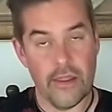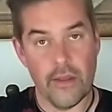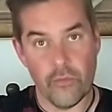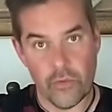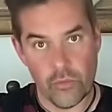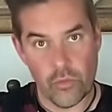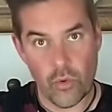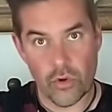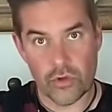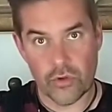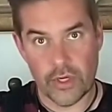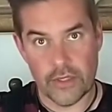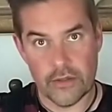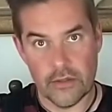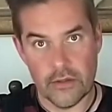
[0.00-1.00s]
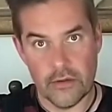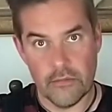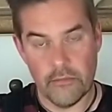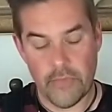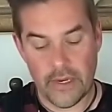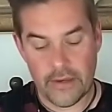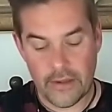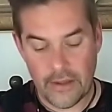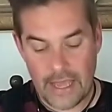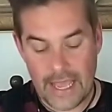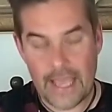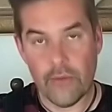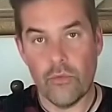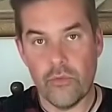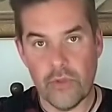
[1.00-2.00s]
And then we will water it. But
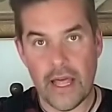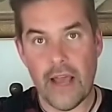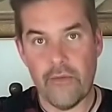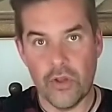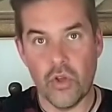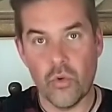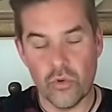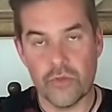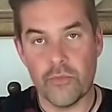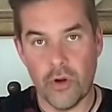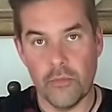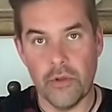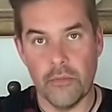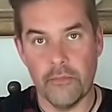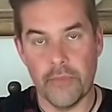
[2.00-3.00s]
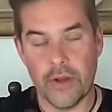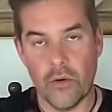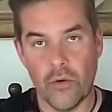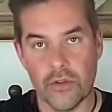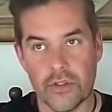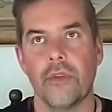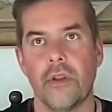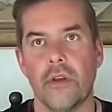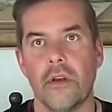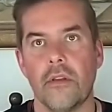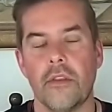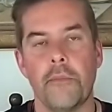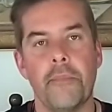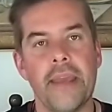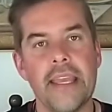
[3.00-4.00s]
here we will have a huge problem, because
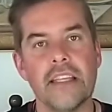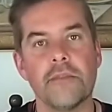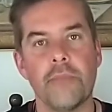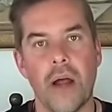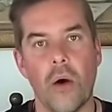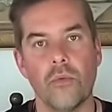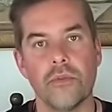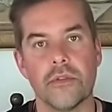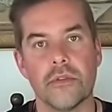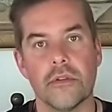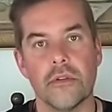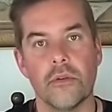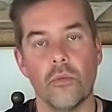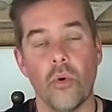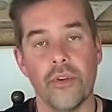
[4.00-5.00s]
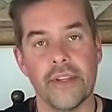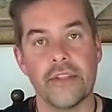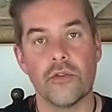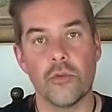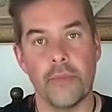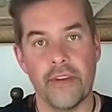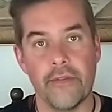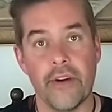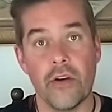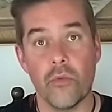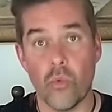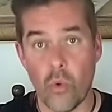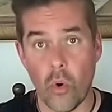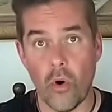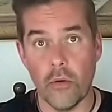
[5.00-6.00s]
the pea sprouts want it to be
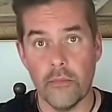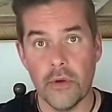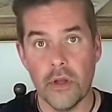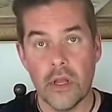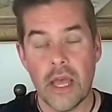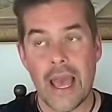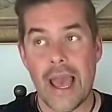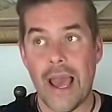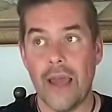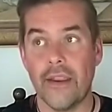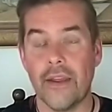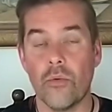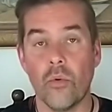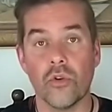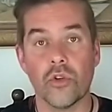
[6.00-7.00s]
very warm, and they